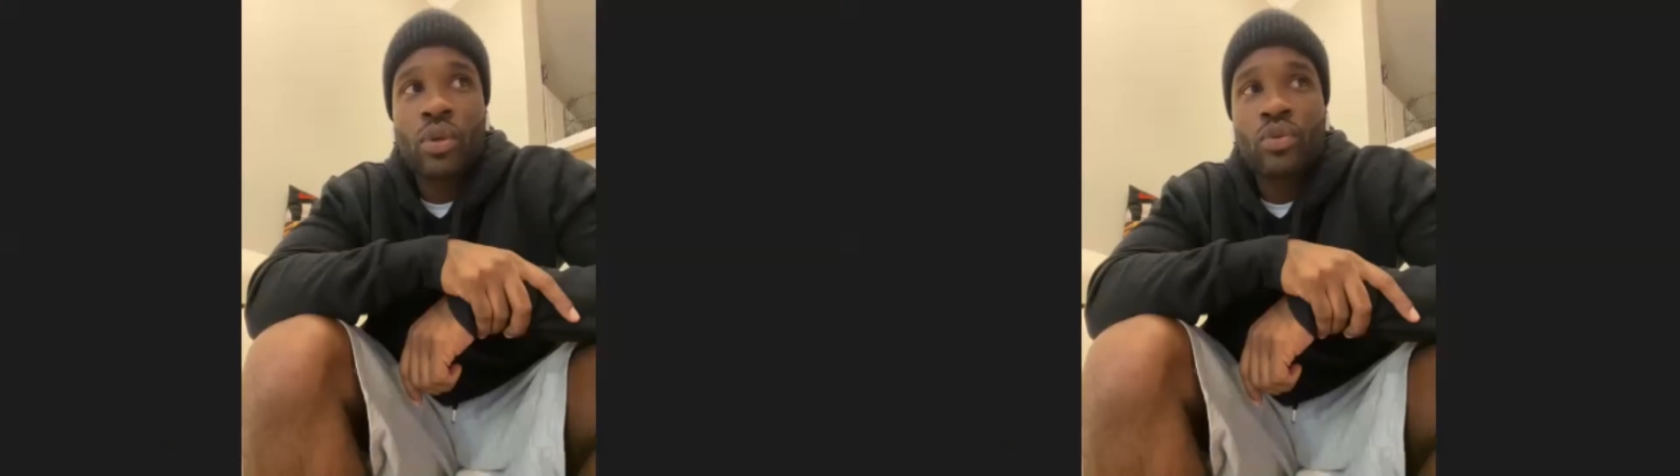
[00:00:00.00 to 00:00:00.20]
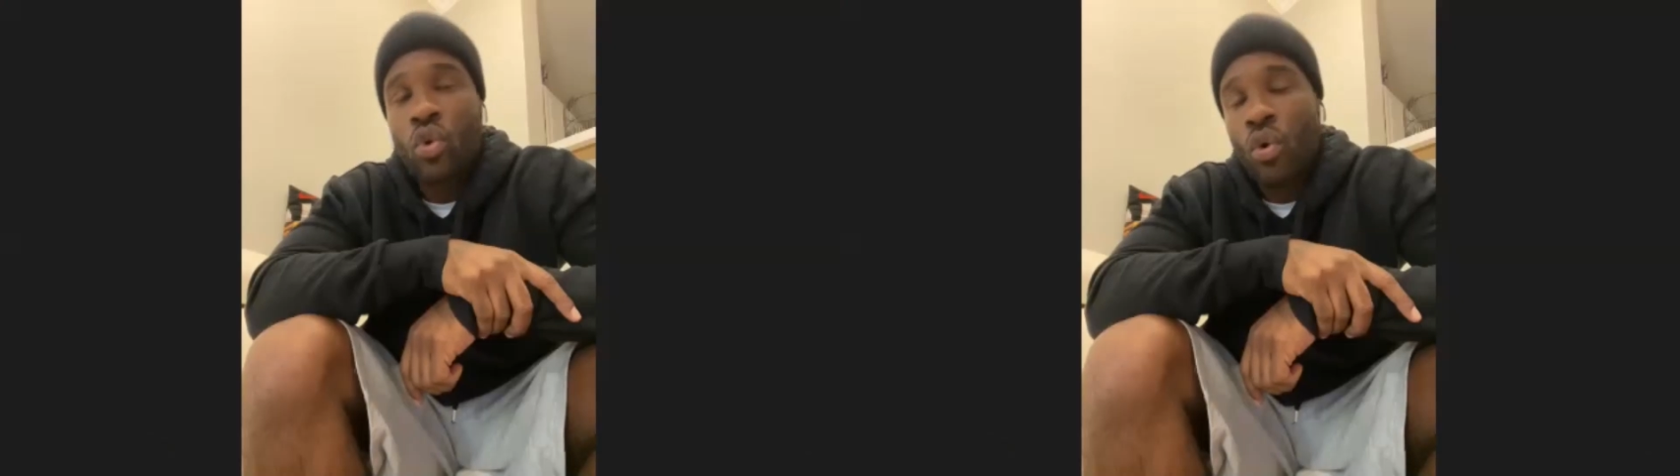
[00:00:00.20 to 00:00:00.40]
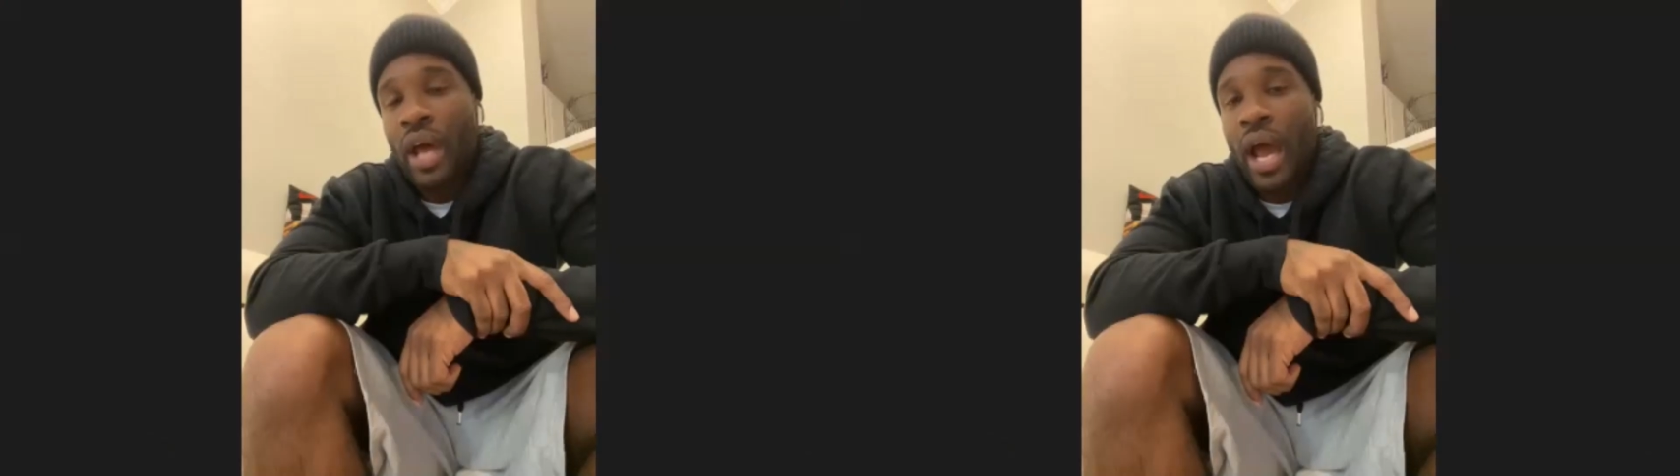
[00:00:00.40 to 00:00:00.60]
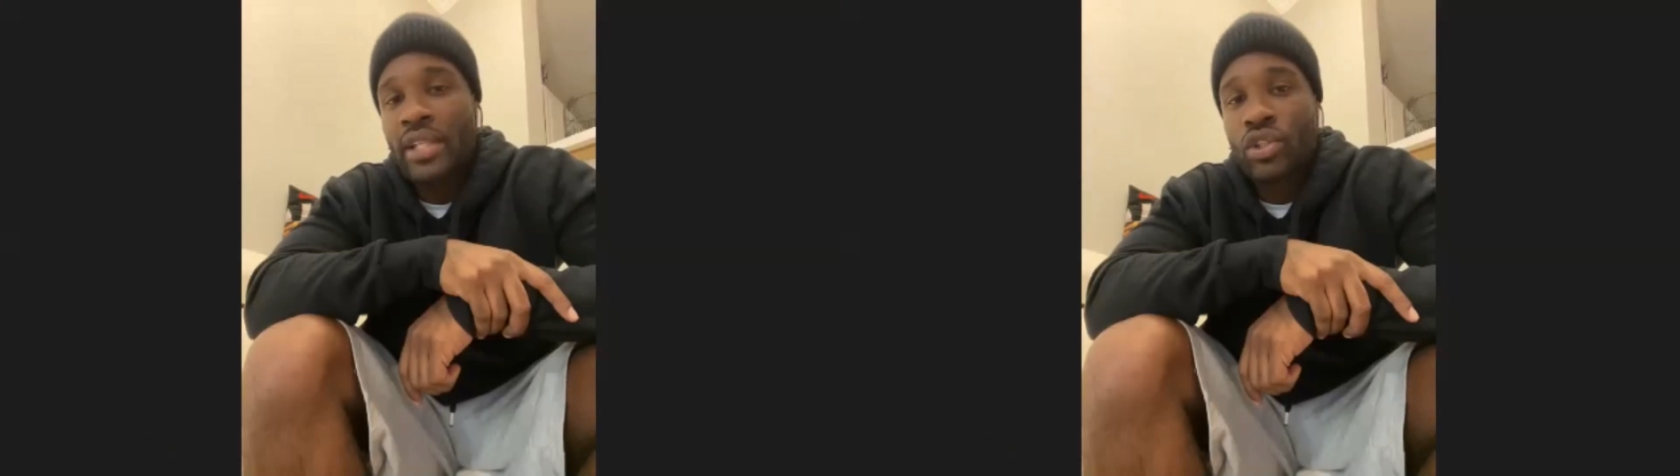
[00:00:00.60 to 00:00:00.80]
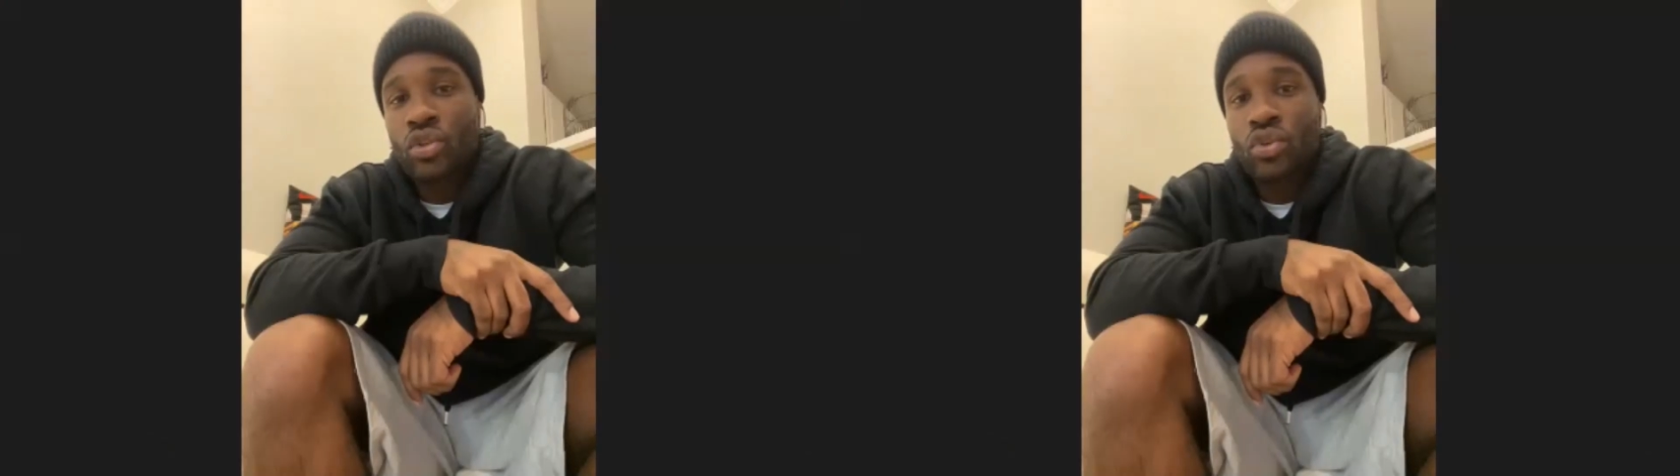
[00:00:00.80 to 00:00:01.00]
we was going to
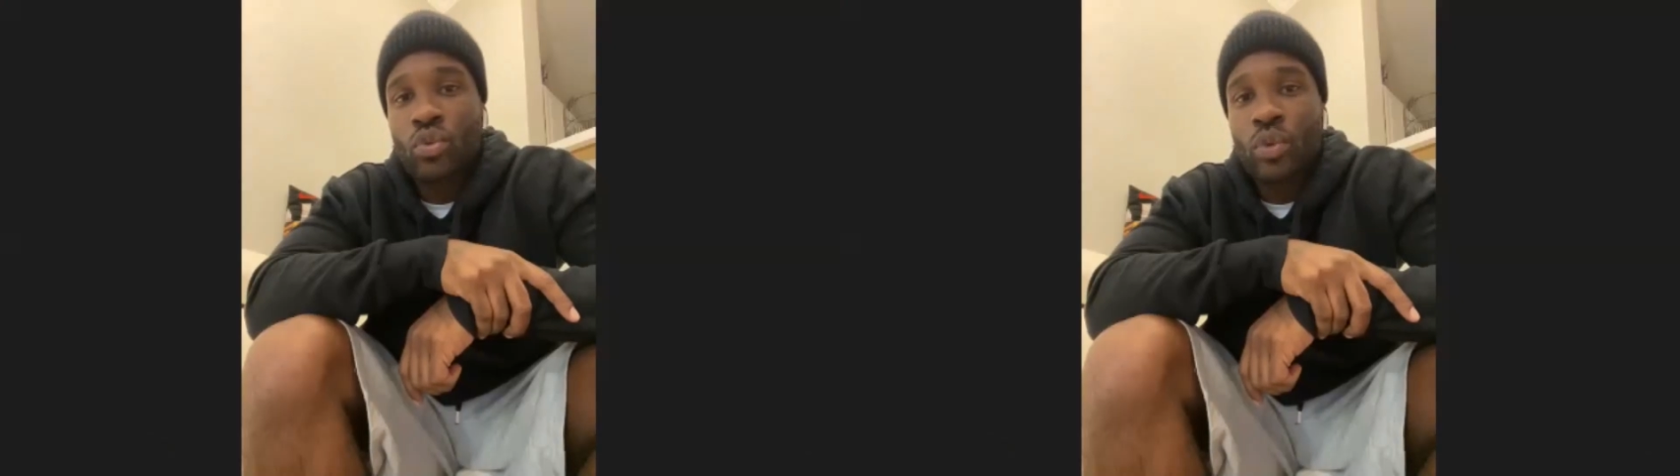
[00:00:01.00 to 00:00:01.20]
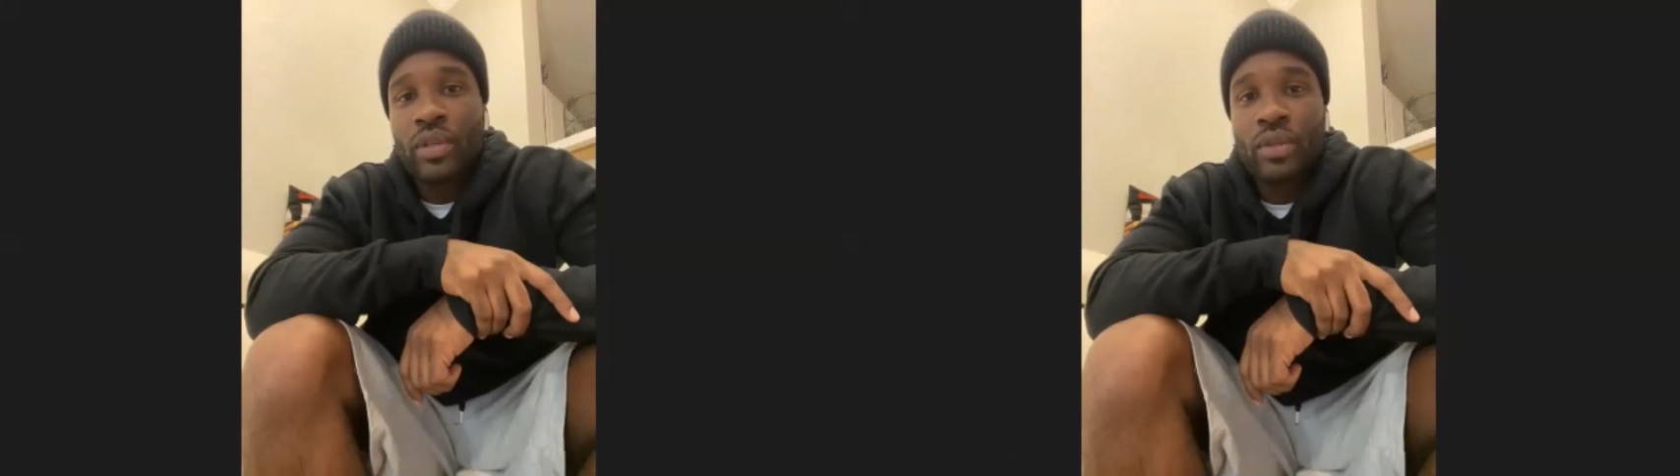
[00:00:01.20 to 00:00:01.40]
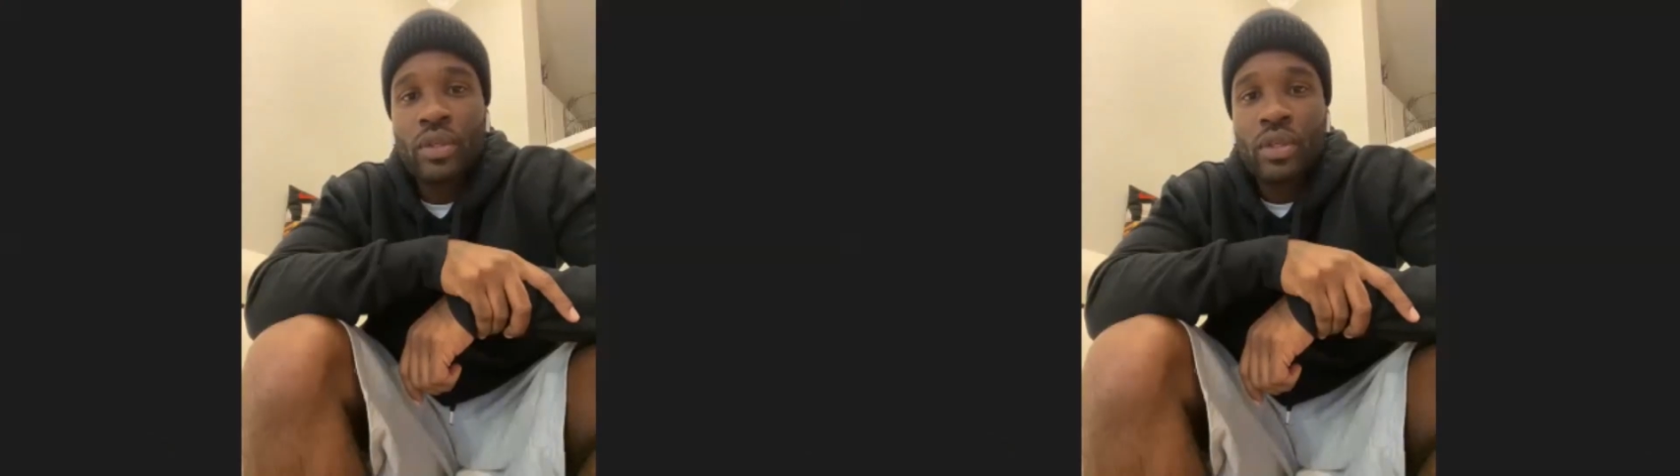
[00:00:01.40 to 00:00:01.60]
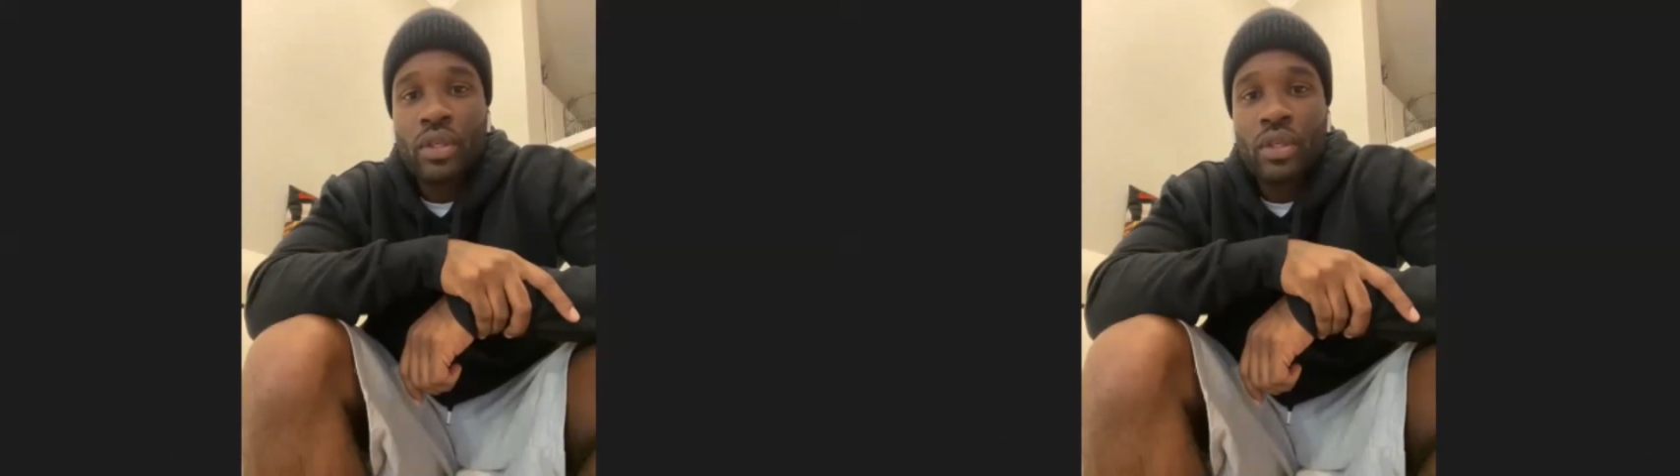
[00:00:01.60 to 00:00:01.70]
high school with